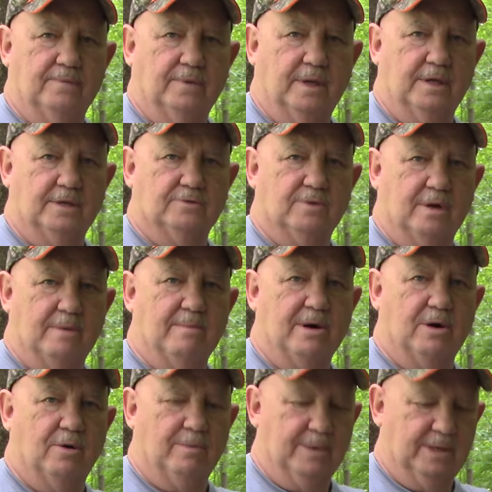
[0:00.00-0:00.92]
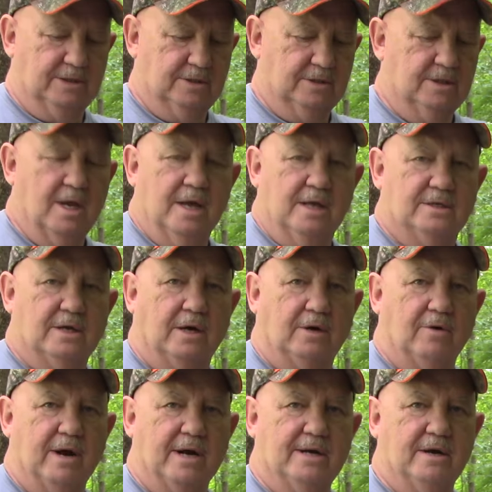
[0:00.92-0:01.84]
his red mineral mix is. He's got a
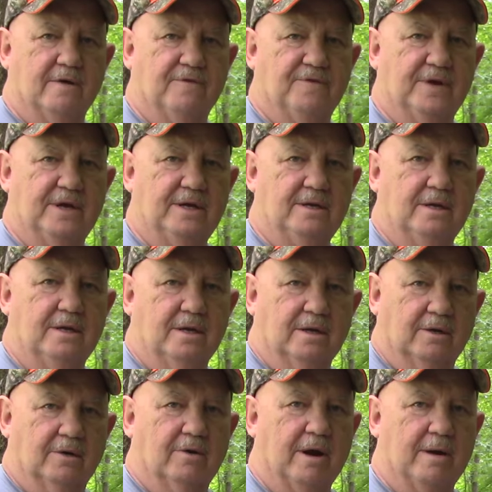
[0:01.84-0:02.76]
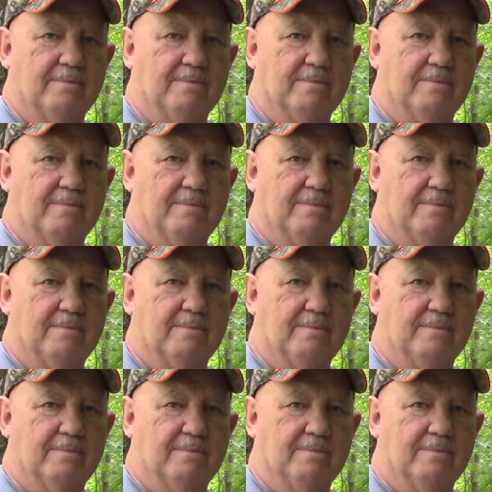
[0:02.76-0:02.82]
great deer feed, great